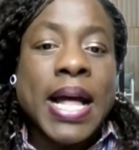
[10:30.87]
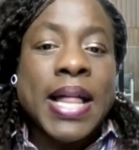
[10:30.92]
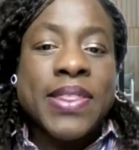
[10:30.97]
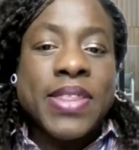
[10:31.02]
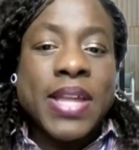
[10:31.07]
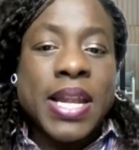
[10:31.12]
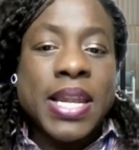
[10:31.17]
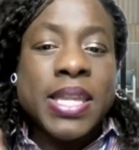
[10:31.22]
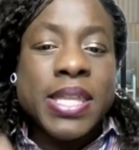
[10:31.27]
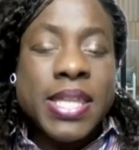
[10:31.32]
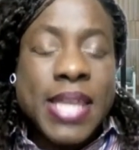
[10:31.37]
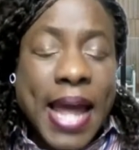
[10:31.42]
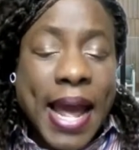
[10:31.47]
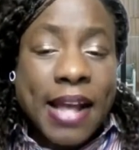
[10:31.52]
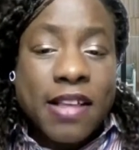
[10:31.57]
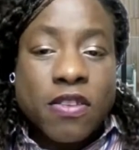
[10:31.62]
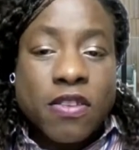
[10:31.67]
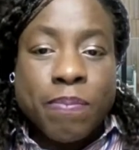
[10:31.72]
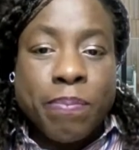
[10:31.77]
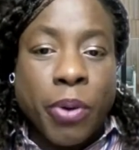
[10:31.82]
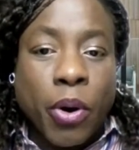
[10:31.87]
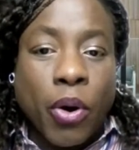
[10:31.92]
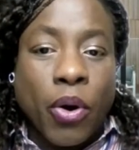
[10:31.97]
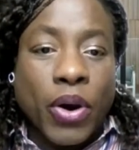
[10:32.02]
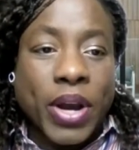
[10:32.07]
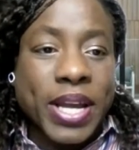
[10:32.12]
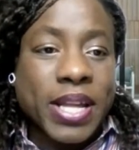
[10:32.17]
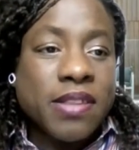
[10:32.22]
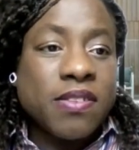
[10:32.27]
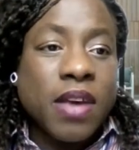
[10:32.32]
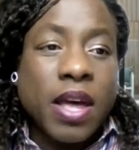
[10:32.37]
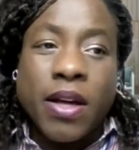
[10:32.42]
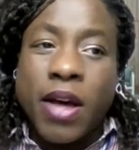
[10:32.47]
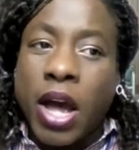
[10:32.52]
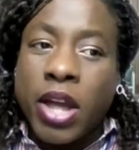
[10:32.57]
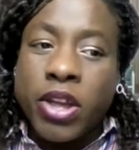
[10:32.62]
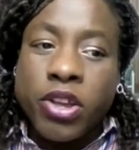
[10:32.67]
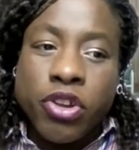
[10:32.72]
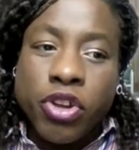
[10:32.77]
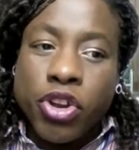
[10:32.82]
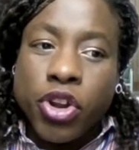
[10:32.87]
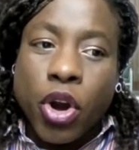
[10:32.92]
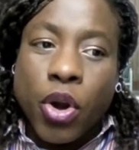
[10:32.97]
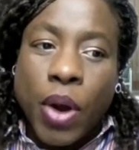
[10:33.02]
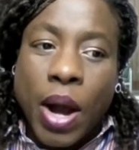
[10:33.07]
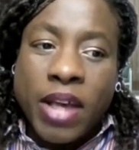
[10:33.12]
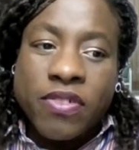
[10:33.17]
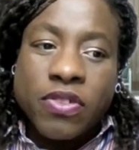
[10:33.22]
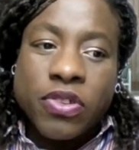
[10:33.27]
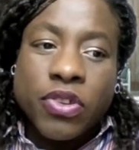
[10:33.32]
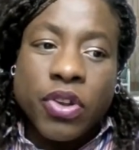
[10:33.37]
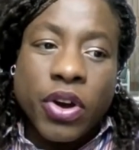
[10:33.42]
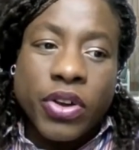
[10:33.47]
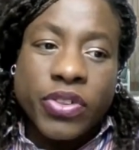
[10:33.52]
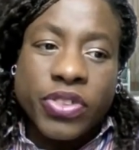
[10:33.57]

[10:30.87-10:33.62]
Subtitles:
The next point, it's not,